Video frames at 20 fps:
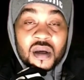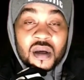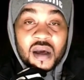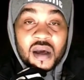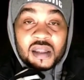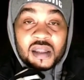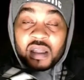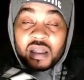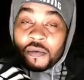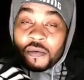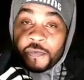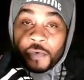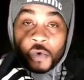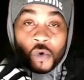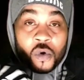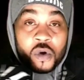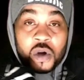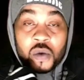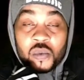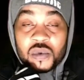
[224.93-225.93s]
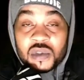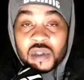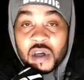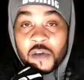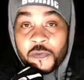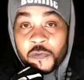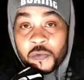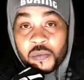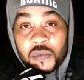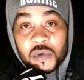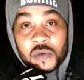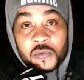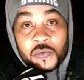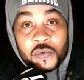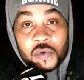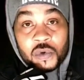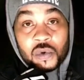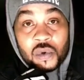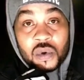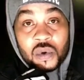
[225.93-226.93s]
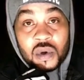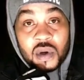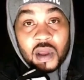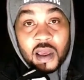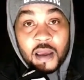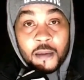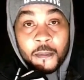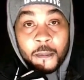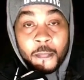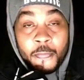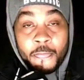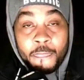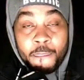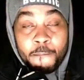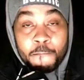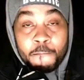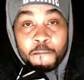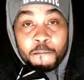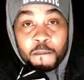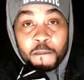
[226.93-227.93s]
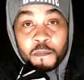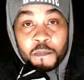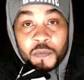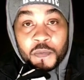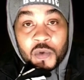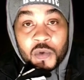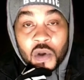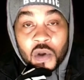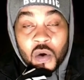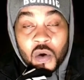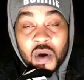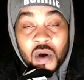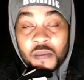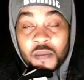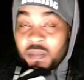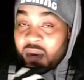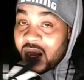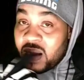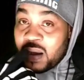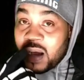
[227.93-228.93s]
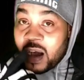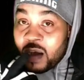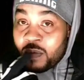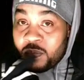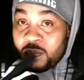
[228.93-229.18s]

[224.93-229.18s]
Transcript: I think Floyd was infamous for doing that. You know, I'm, I, I